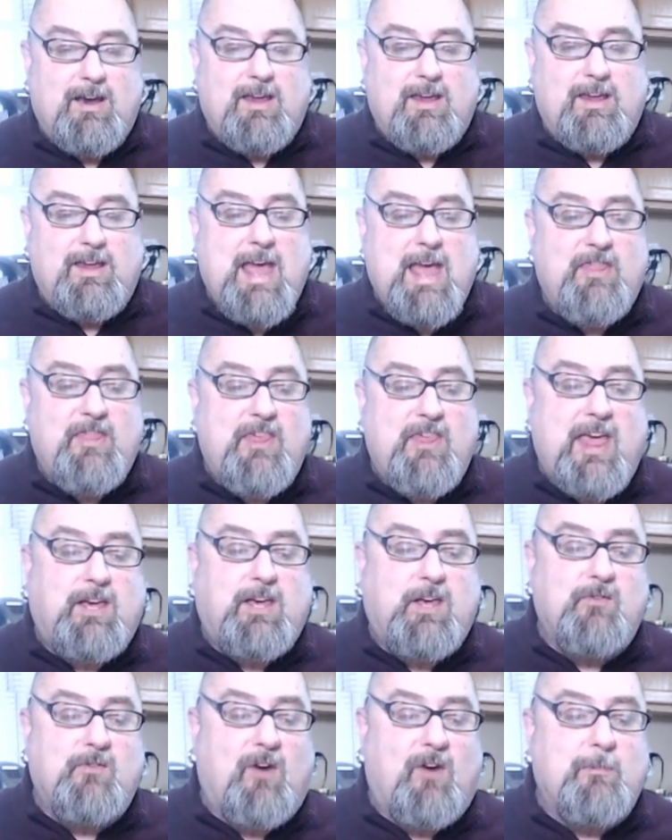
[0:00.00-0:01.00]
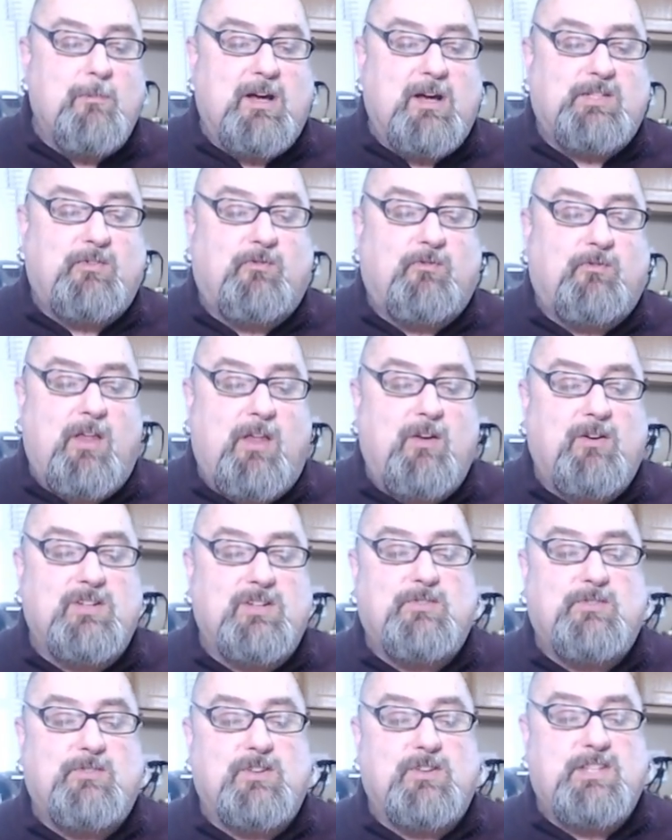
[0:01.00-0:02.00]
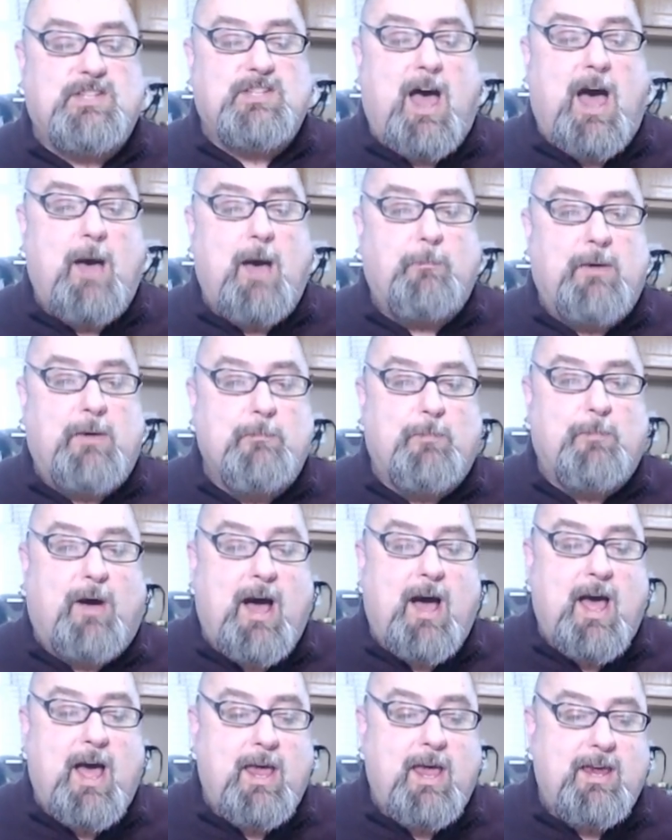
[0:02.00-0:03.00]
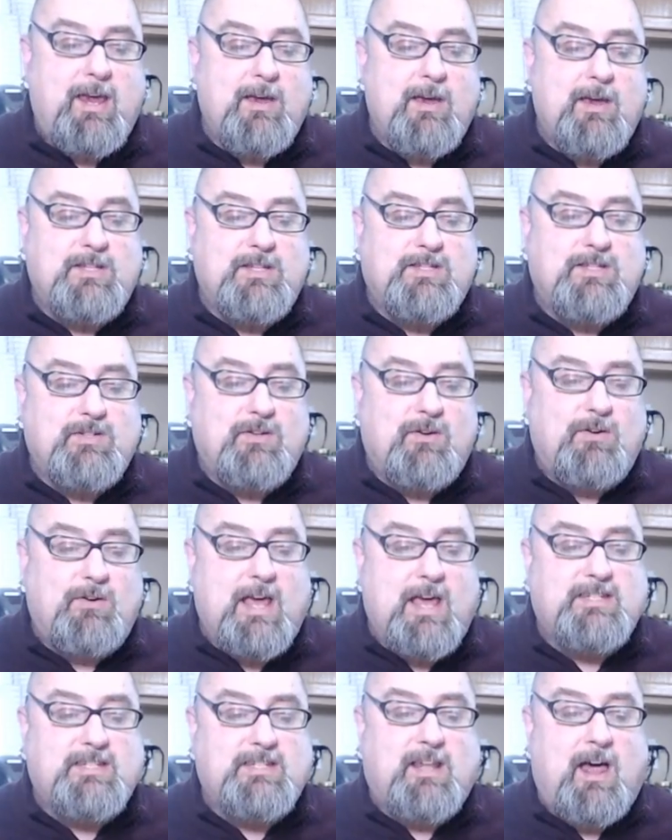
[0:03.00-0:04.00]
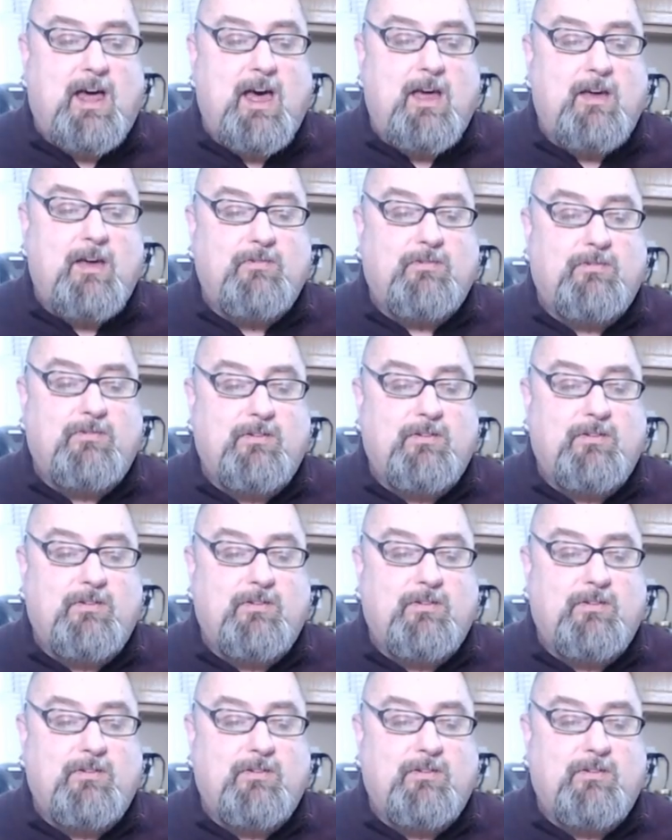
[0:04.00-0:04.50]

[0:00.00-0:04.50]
Yeah, thank you very much, Father, for stopping by. It's so nice live.